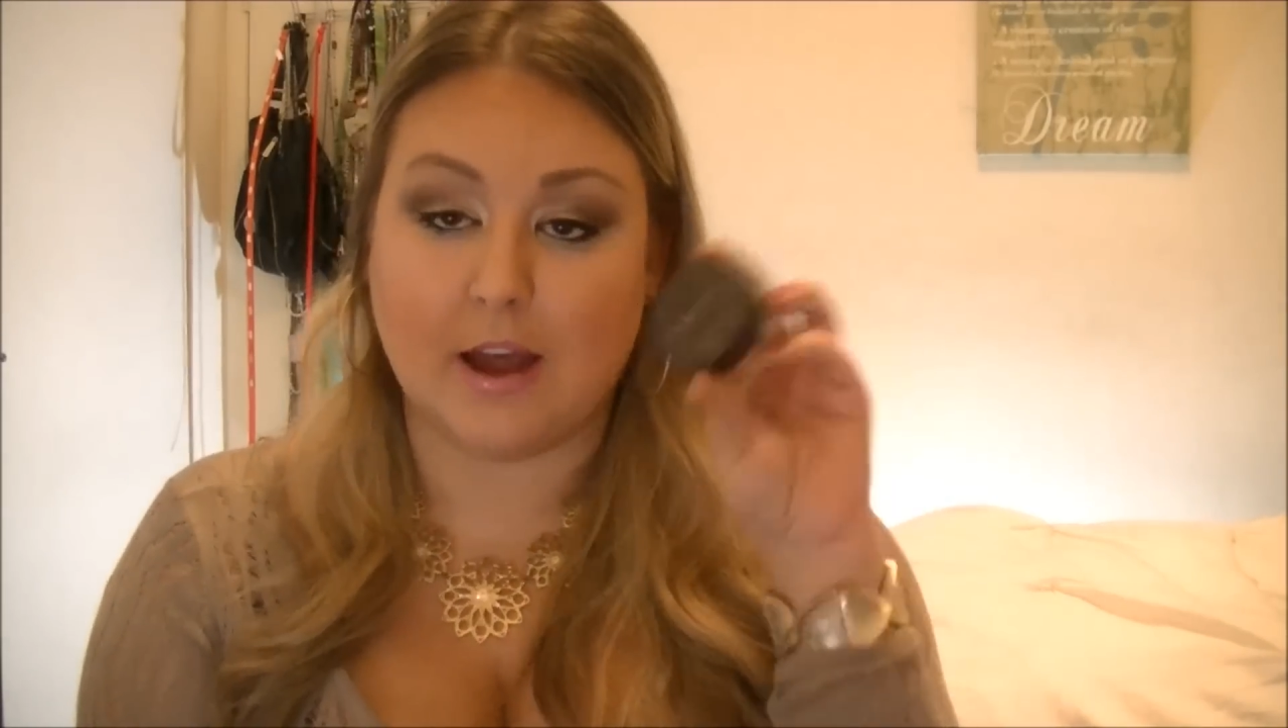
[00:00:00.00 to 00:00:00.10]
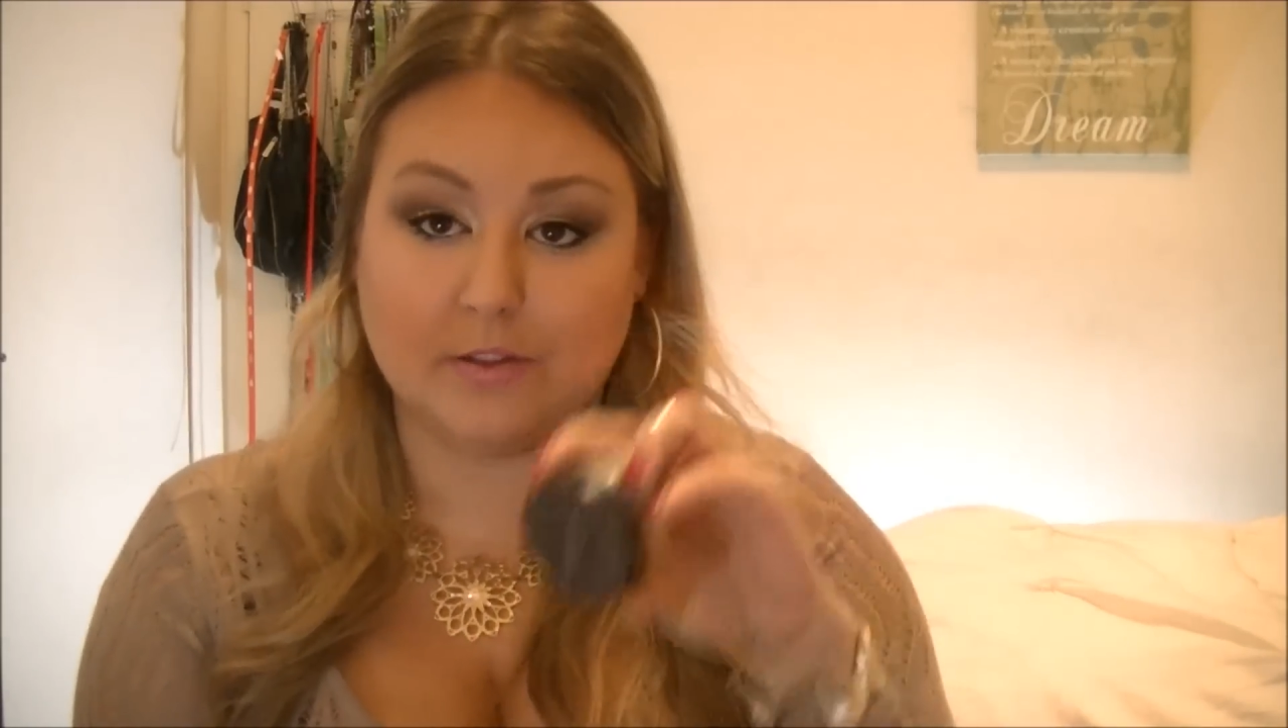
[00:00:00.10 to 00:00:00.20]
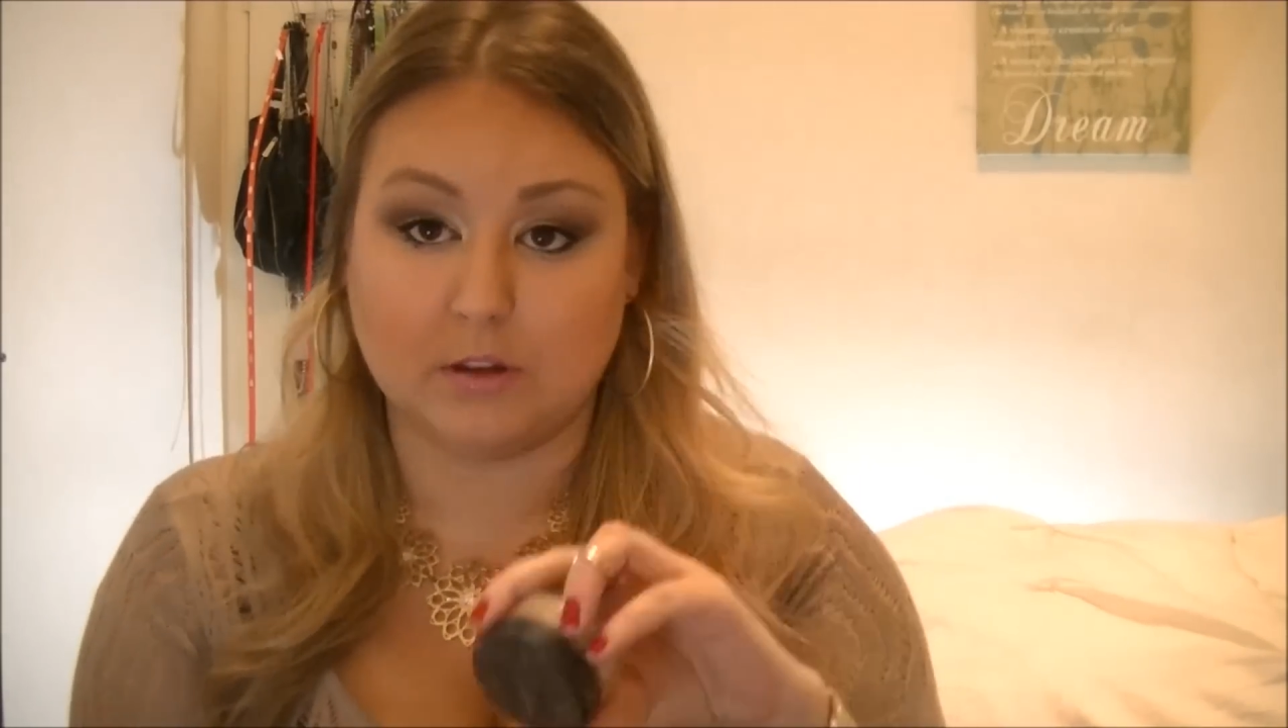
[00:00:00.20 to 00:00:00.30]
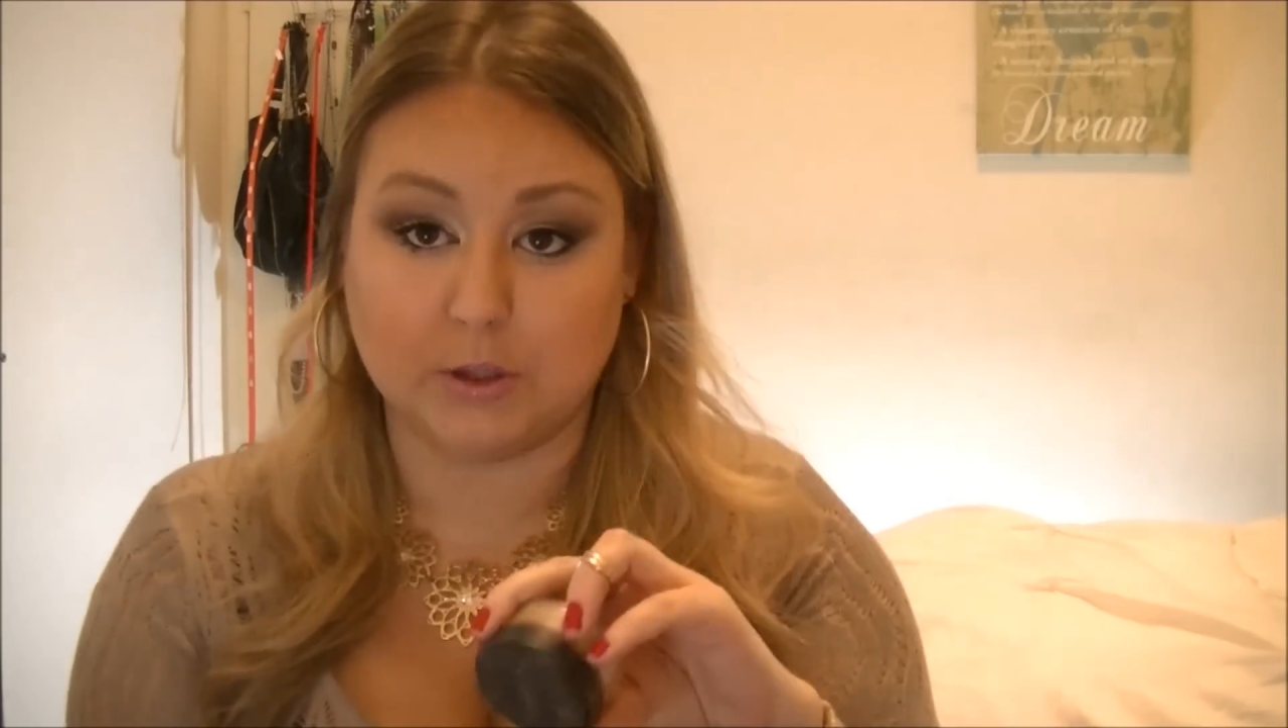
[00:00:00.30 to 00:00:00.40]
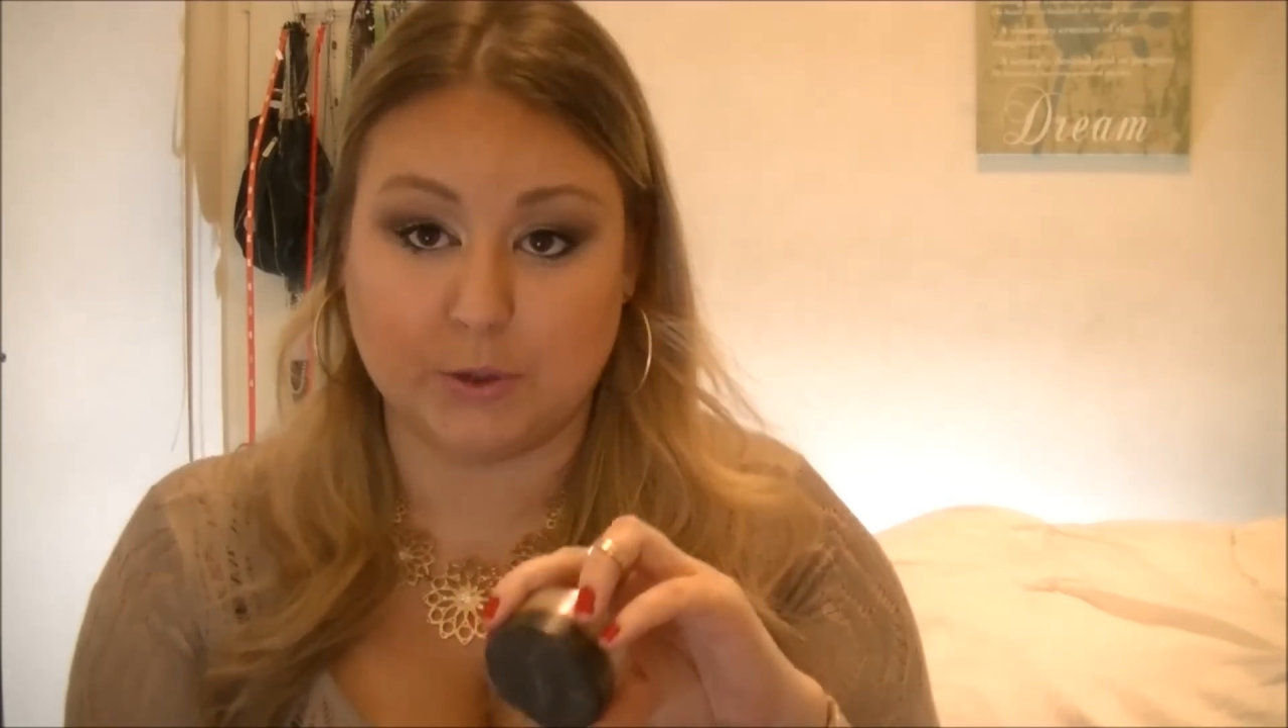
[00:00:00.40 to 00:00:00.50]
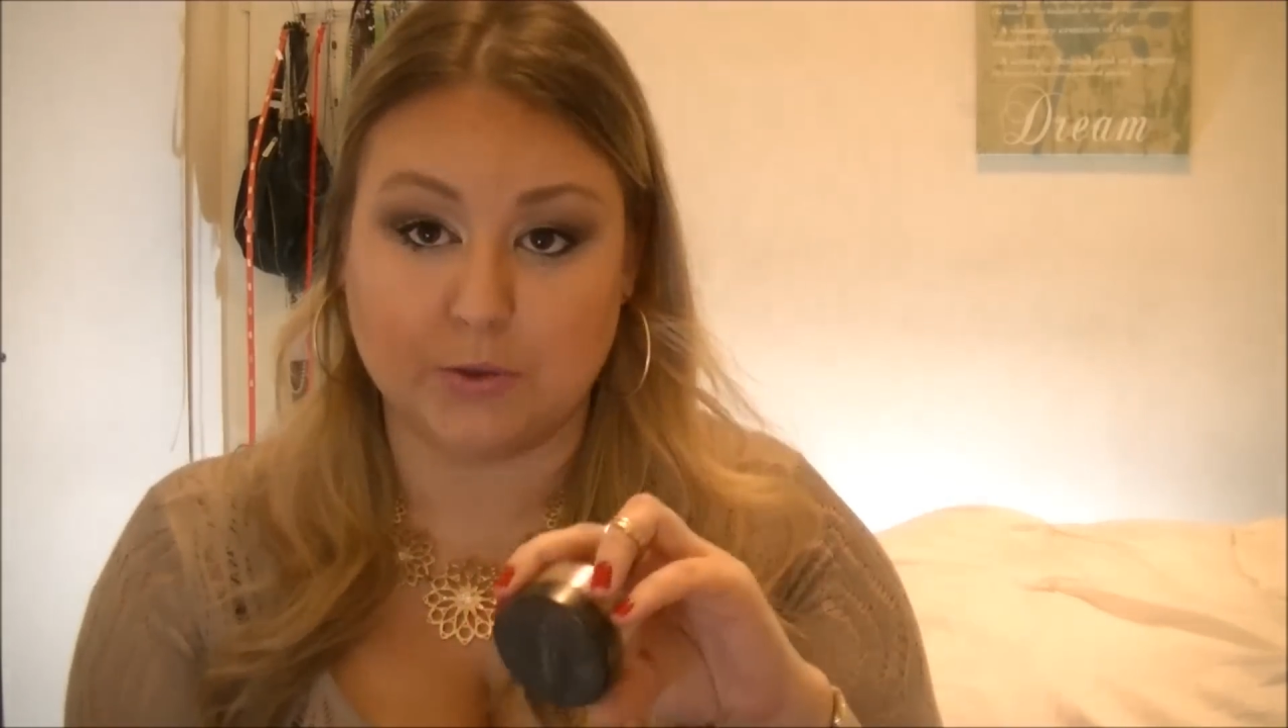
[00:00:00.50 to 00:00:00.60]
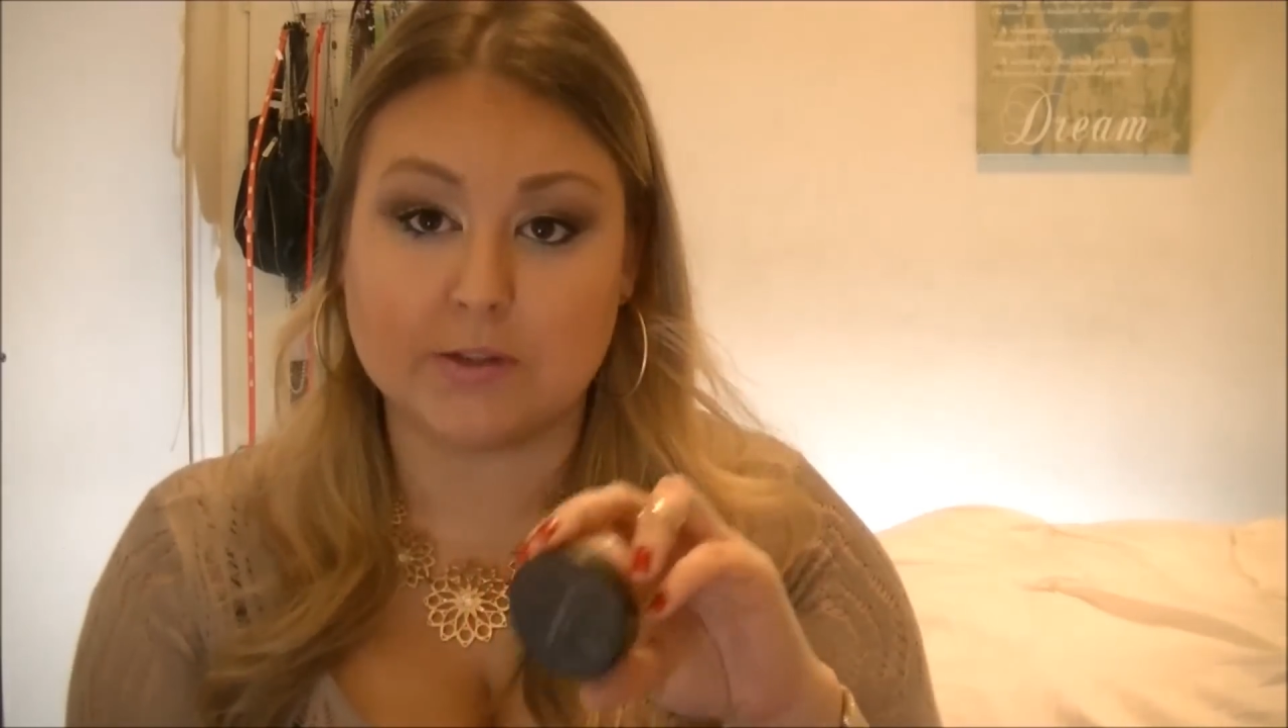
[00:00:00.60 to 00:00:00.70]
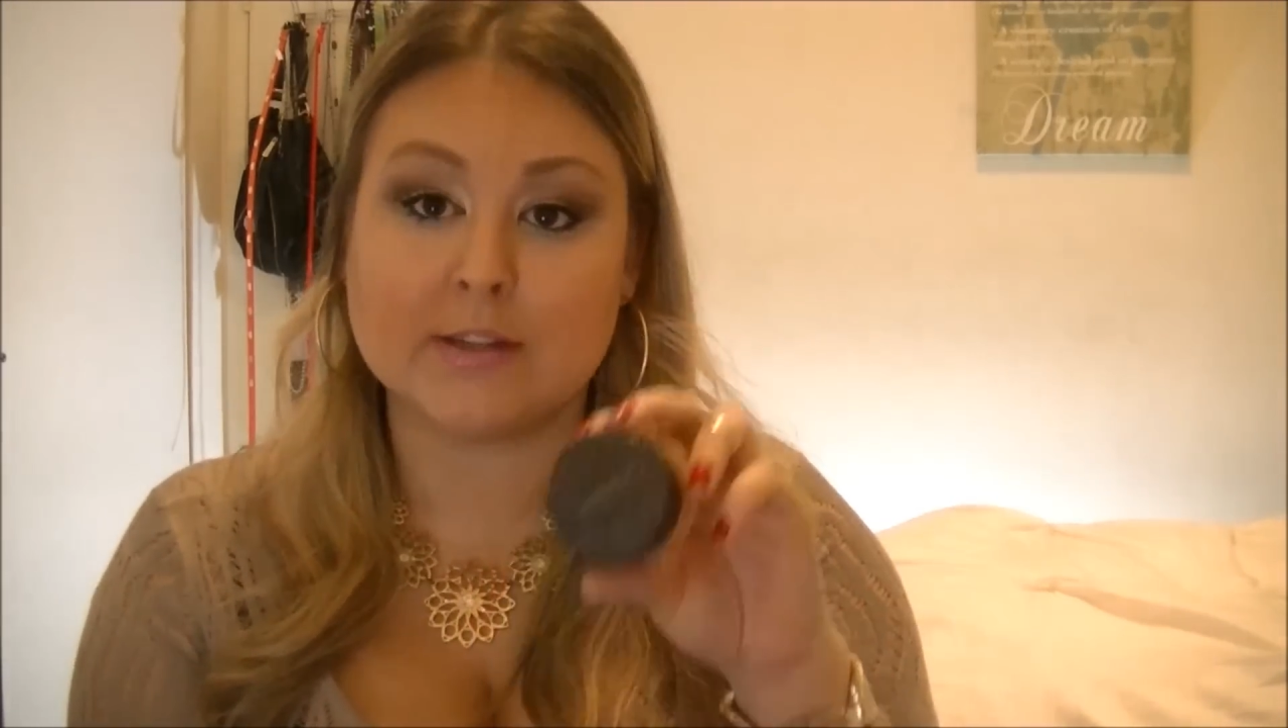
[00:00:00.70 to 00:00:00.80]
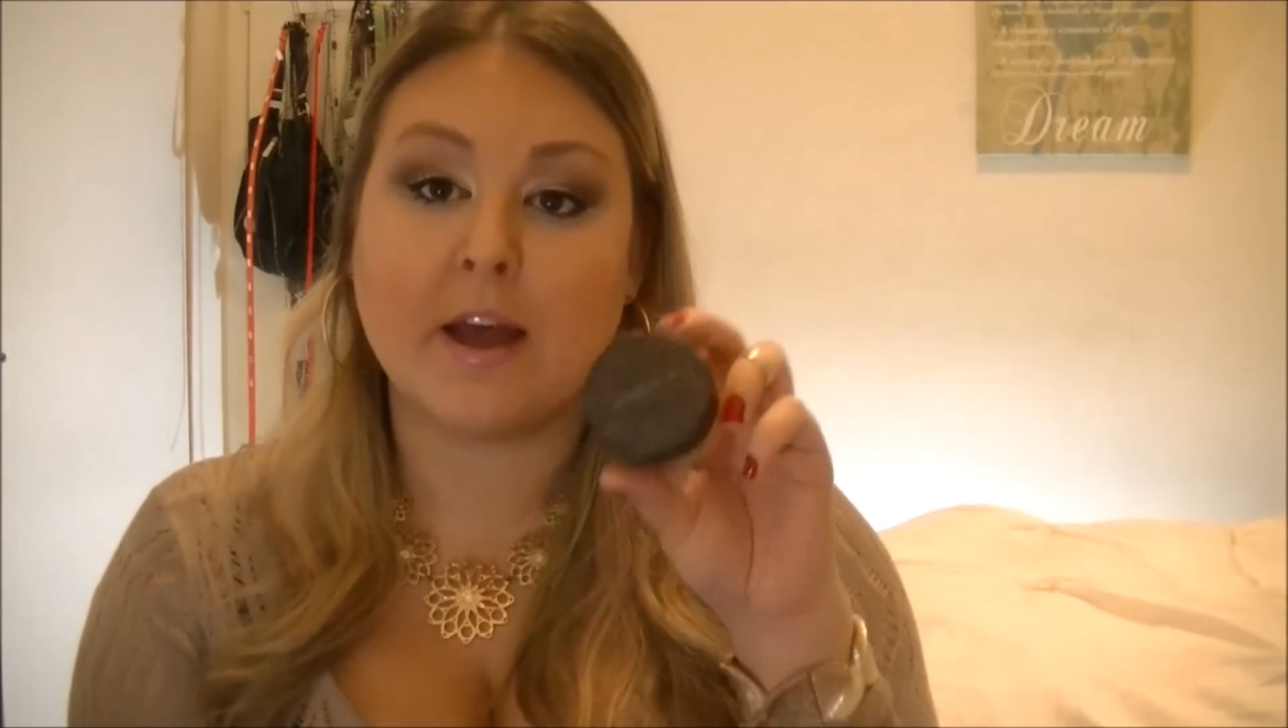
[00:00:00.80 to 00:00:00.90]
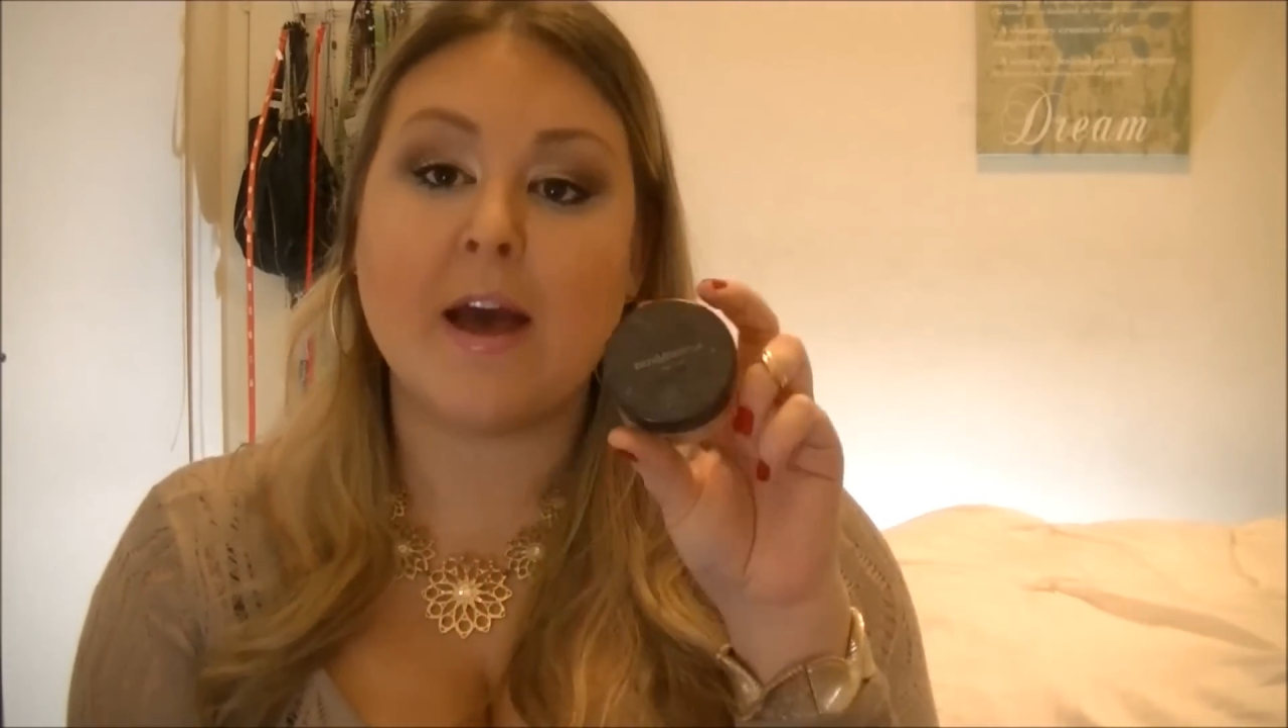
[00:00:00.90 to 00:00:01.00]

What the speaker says: and the loose.